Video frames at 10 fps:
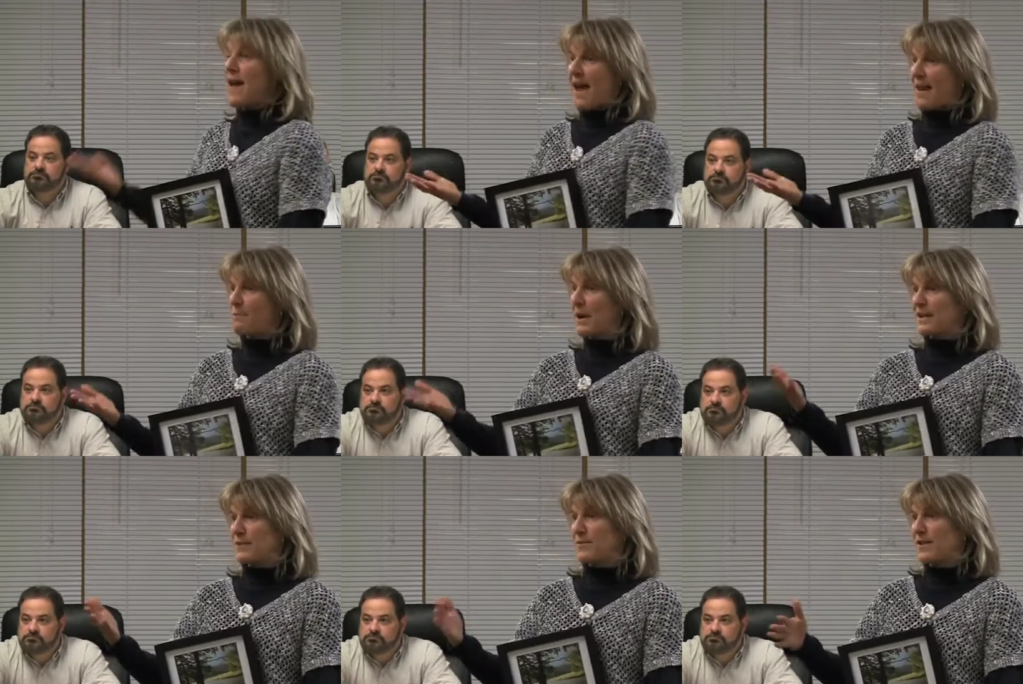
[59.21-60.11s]
Speaker 1: and
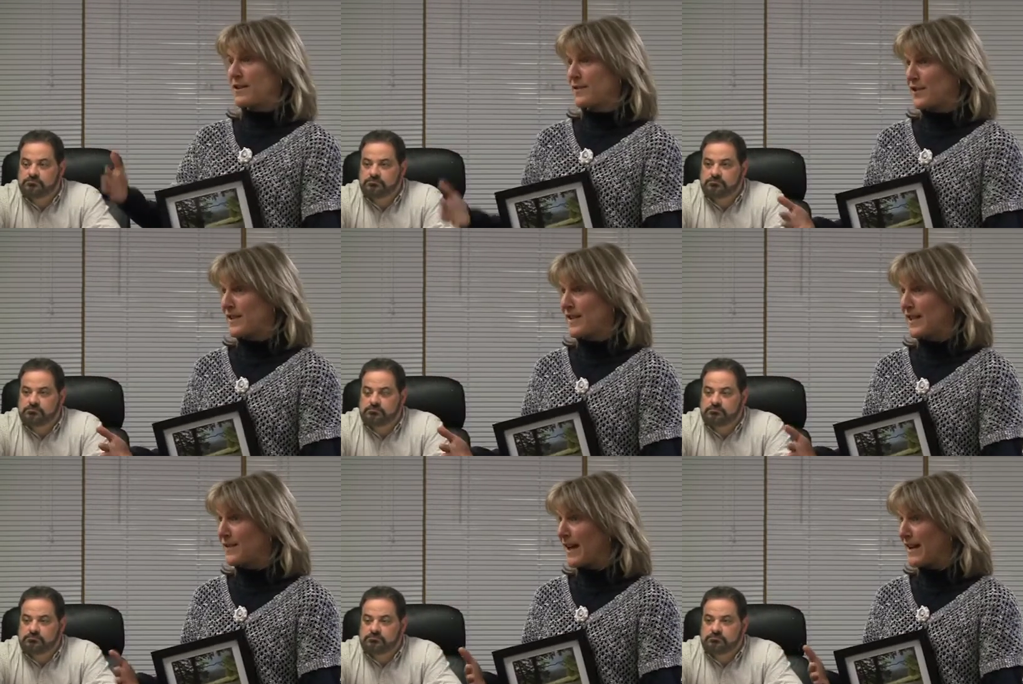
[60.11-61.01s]
abundant with the
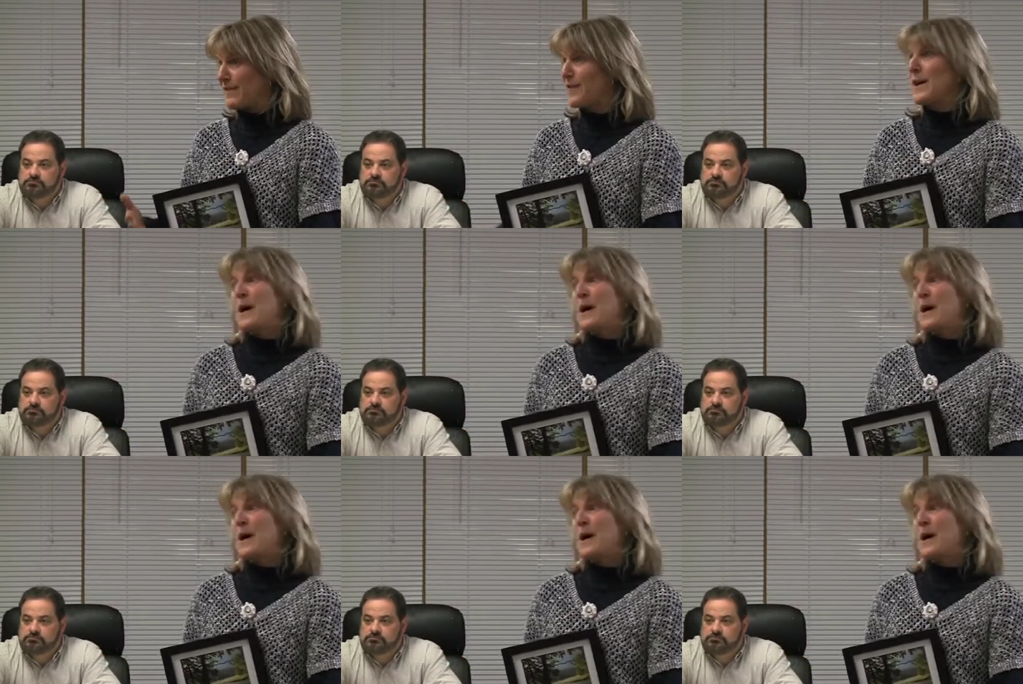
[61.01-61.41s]
diversity of life.